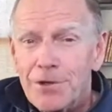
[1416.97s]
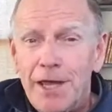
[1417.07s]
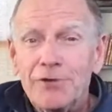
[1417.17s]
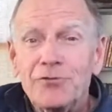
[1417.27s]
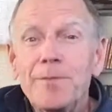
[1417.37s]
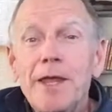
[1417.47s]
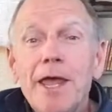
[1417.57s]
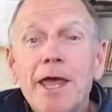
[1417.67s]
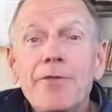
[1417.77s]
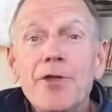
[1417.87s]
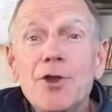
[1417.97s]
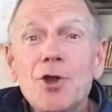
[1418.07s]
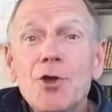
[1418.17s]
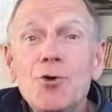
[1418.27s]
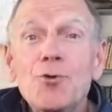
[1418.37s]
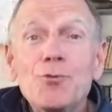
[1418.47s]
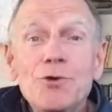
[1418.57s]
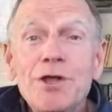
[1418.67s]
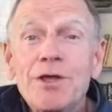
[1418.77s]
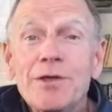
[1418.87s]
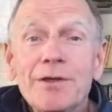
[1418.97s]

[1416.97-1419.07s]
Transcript: catch me in the nude.